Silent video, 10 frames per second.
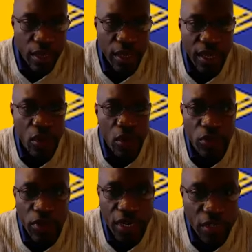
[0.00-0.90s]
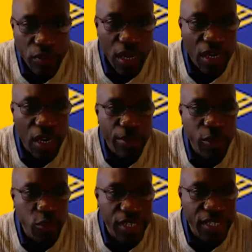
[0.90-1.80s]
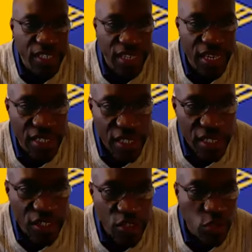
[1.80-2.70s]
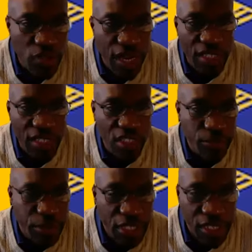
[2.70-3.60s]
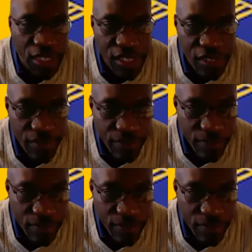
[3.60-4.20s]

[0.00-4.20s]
Hello and welcome to Insights into College Admissions.